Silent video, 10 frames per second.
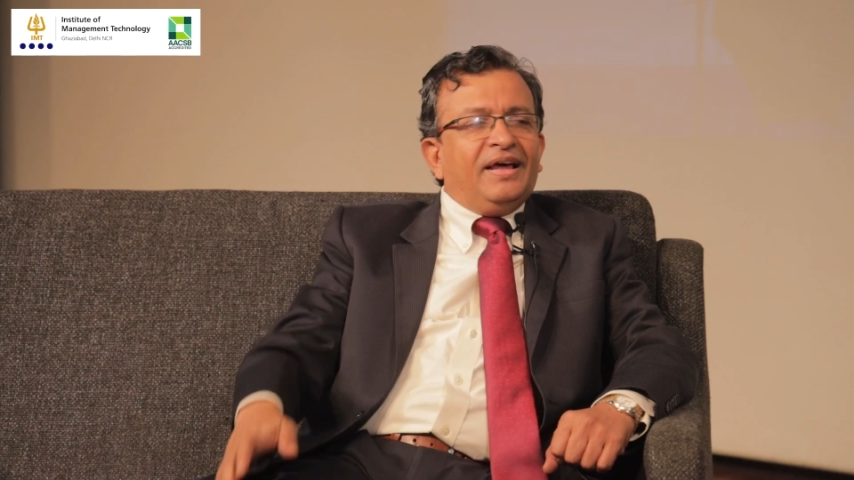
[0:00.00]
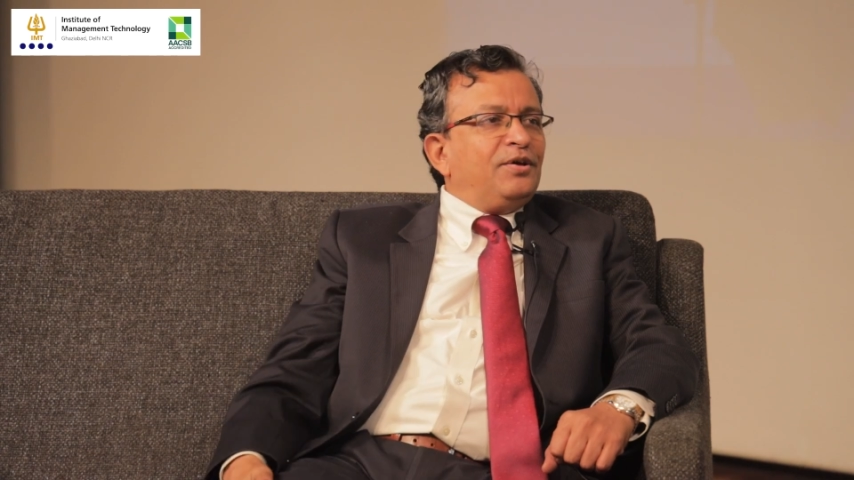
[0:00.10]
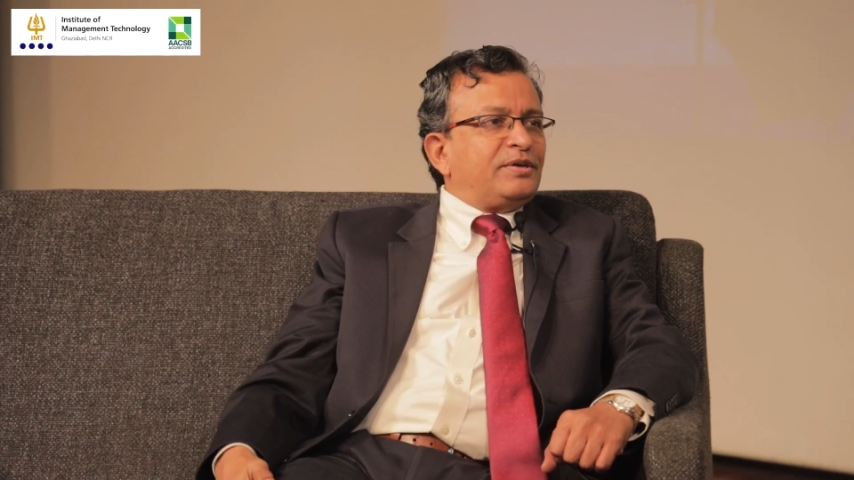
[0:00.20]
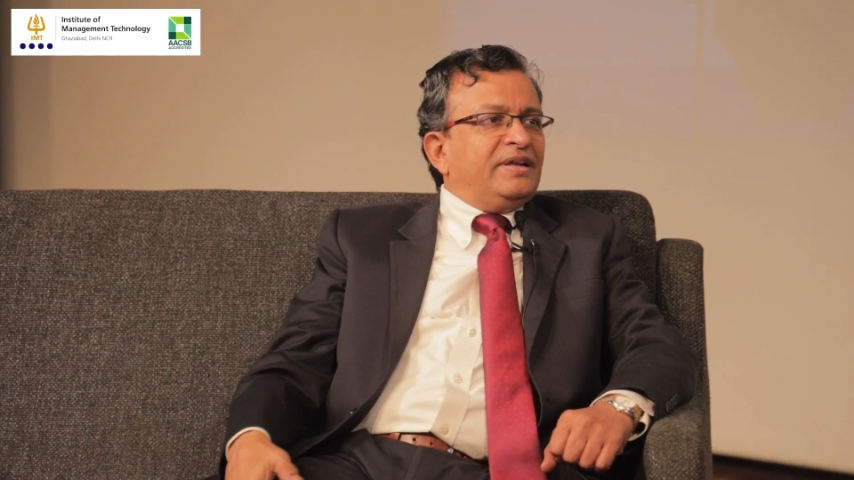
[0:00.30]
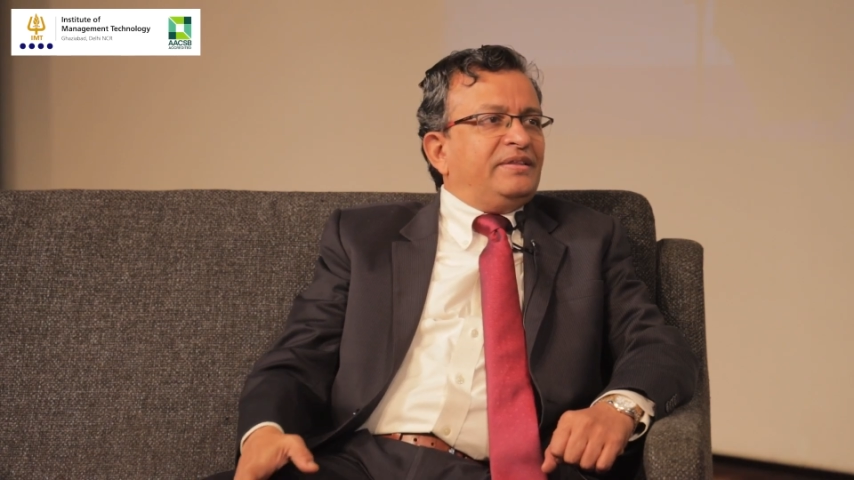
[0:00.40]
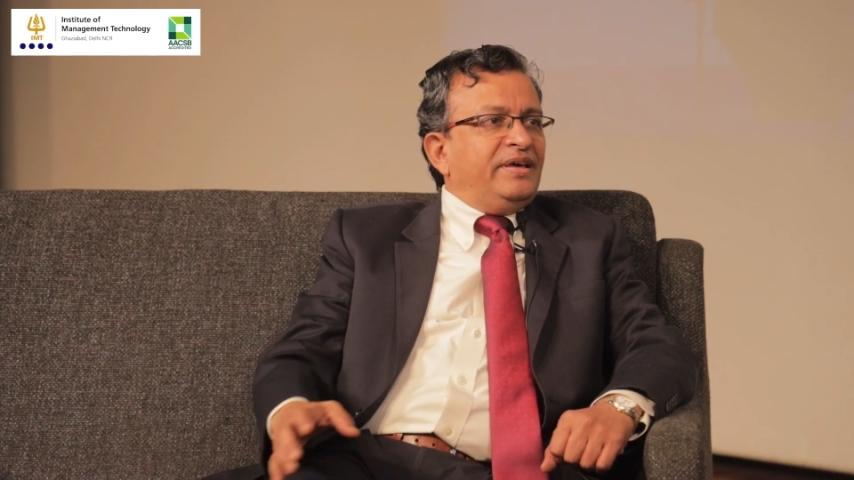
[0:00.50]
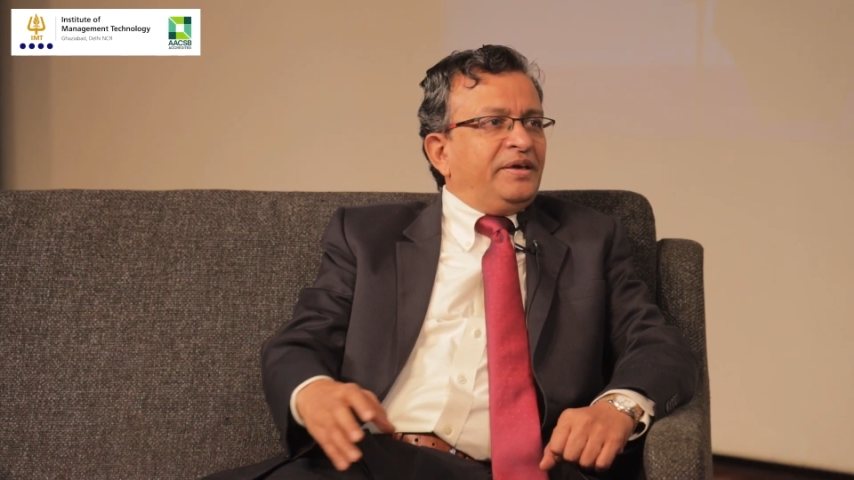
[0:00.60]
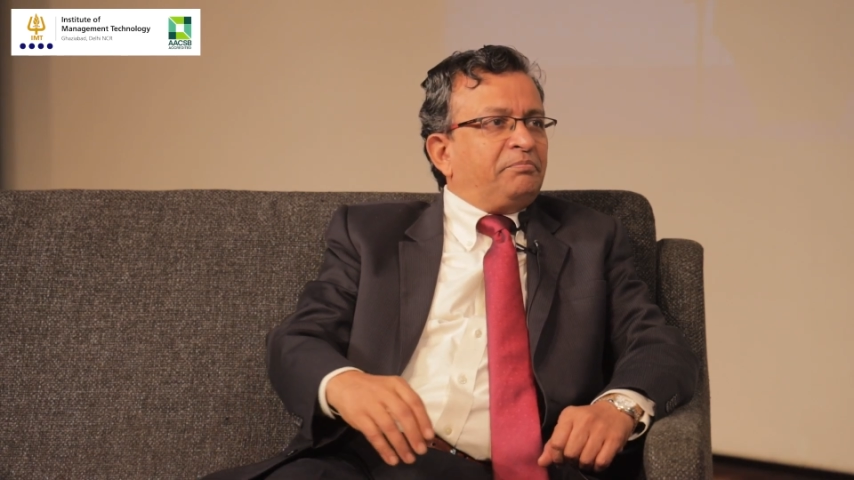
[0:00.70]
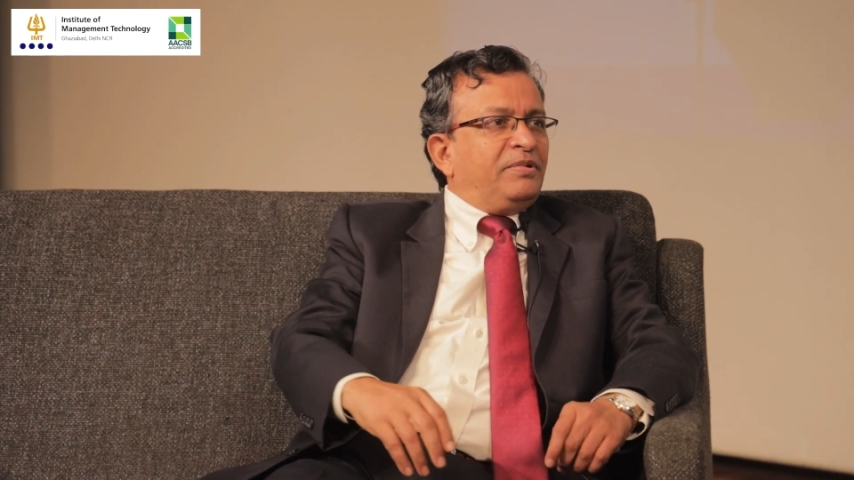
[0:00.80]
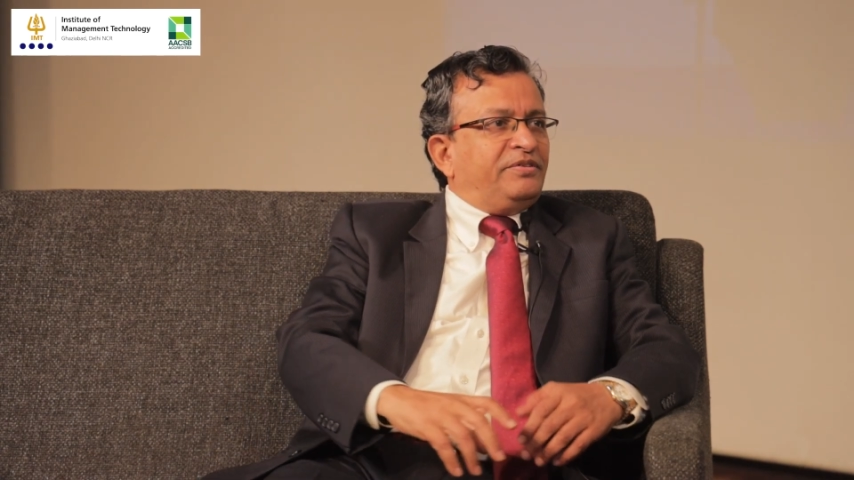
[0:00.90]
I looked at
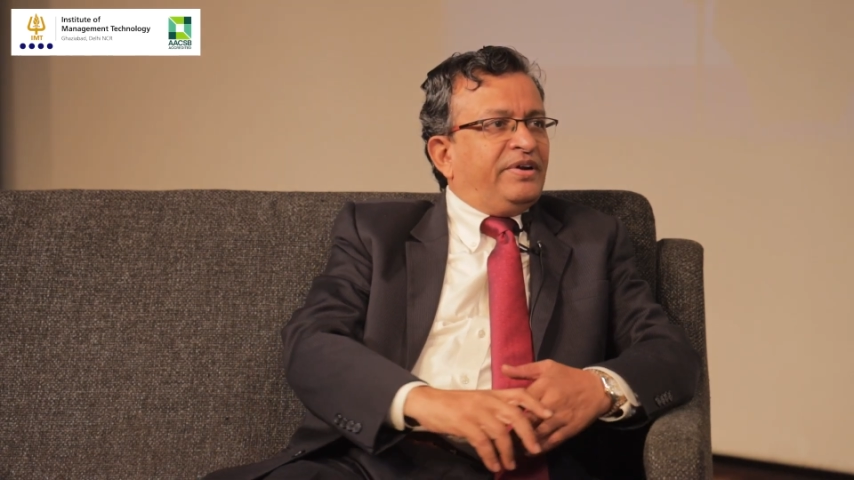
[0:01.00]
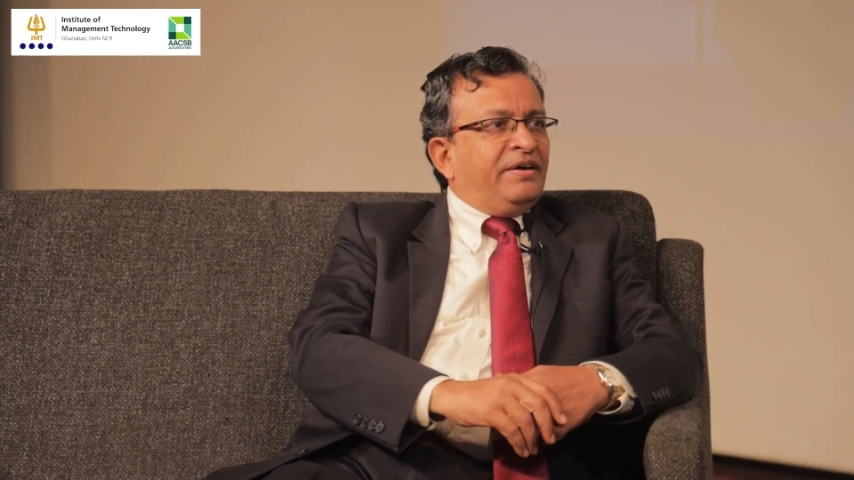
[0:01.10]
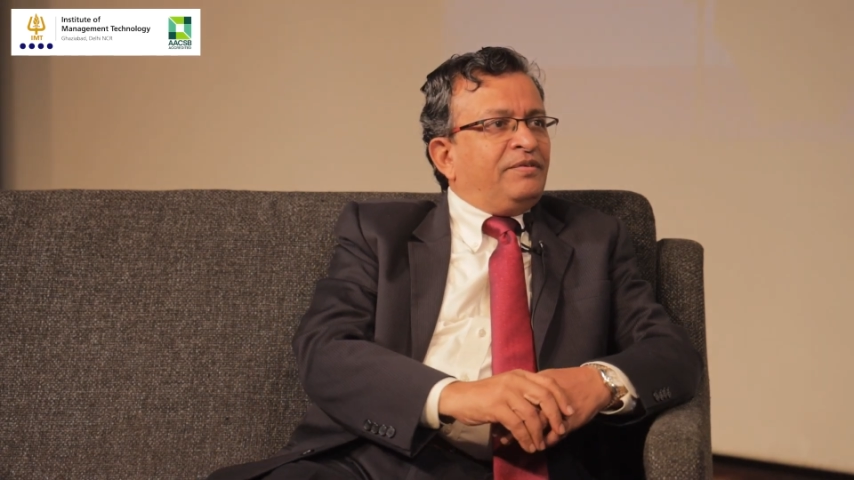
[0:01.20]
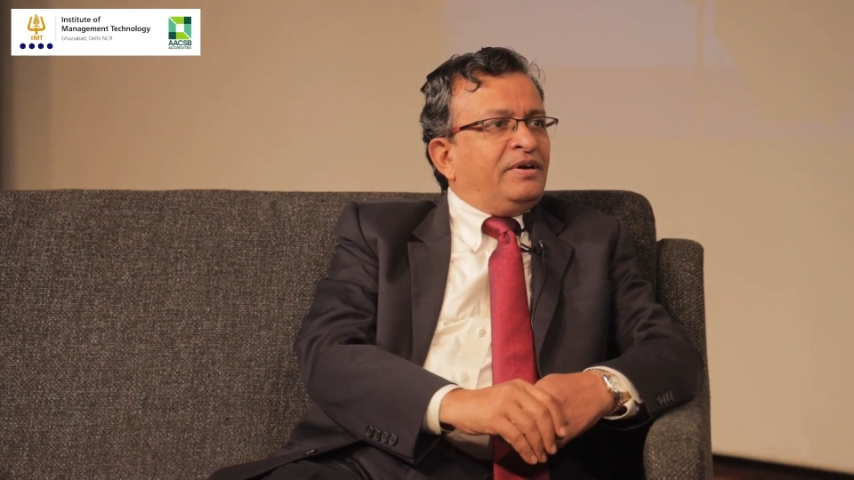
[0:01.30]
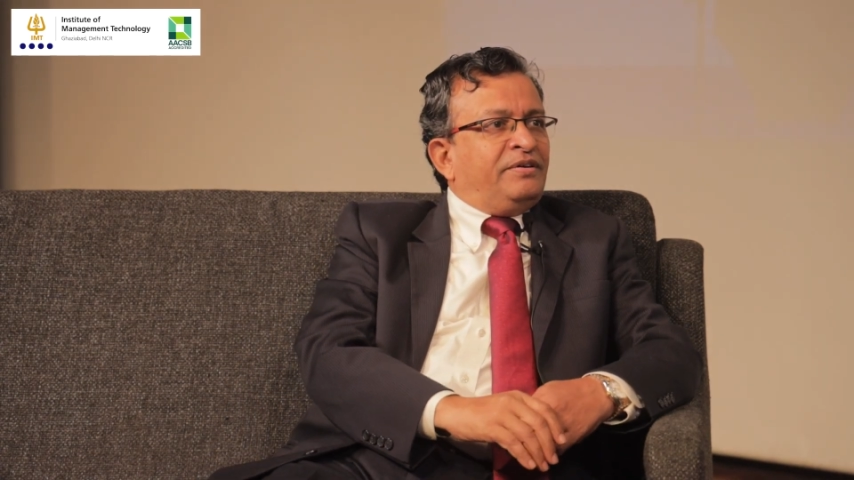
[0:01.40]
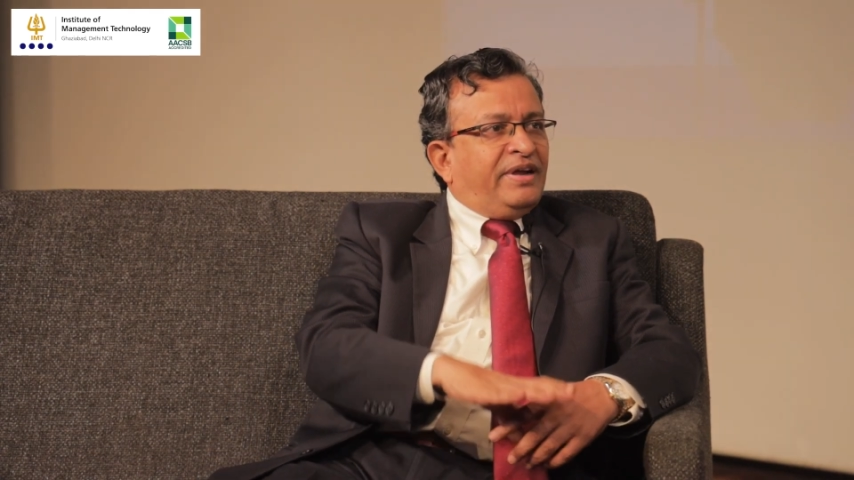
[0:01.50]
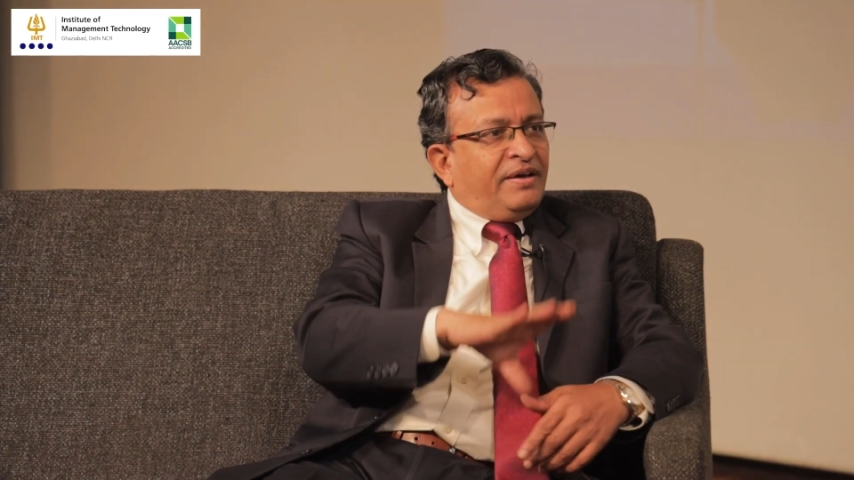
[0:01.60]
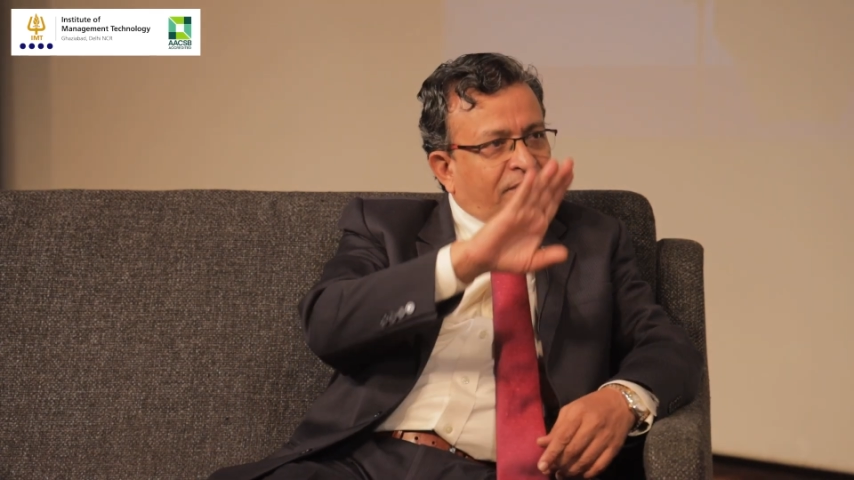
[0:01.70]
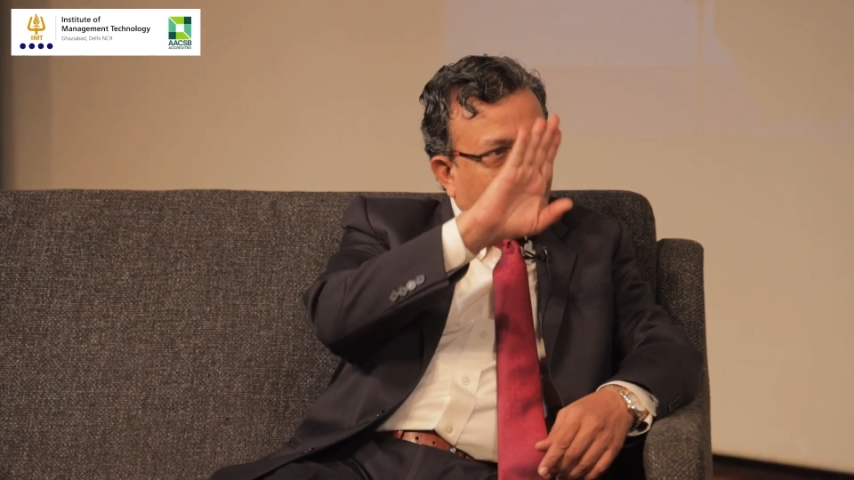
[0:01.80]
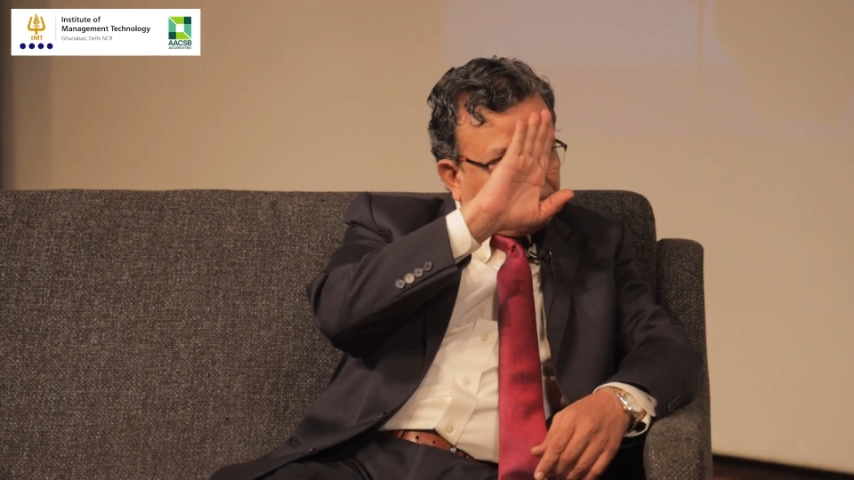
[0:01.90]
the
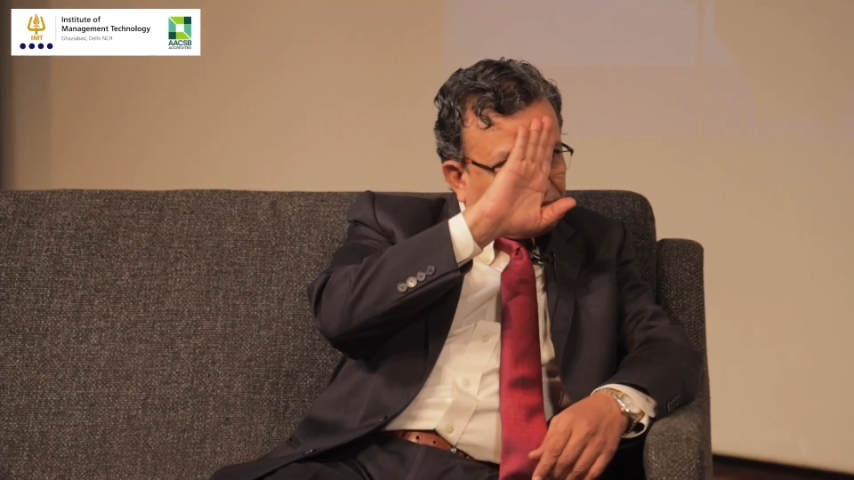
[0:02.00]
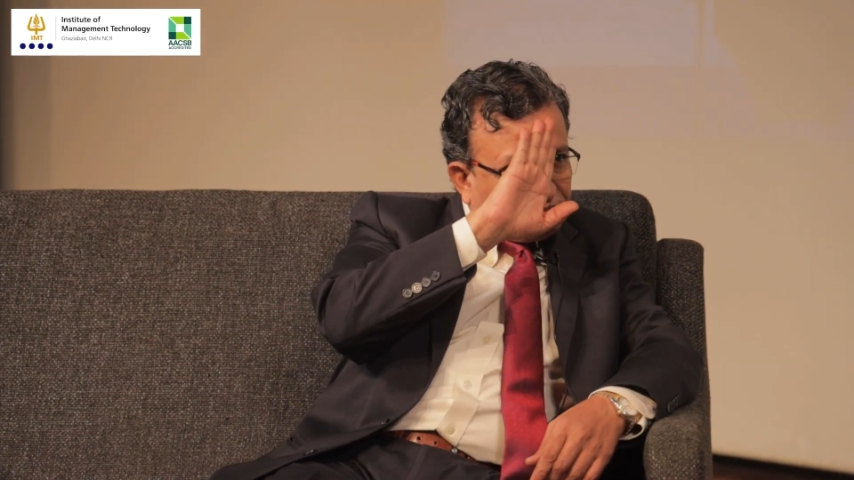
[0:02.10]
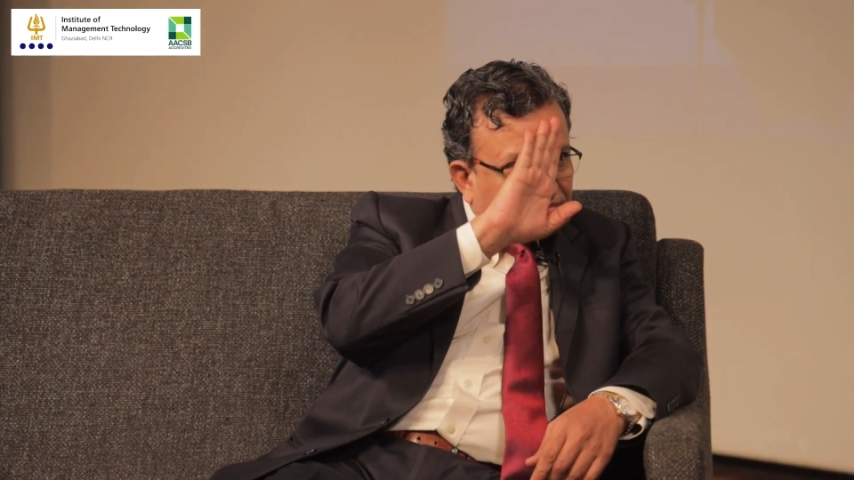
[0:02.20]
driver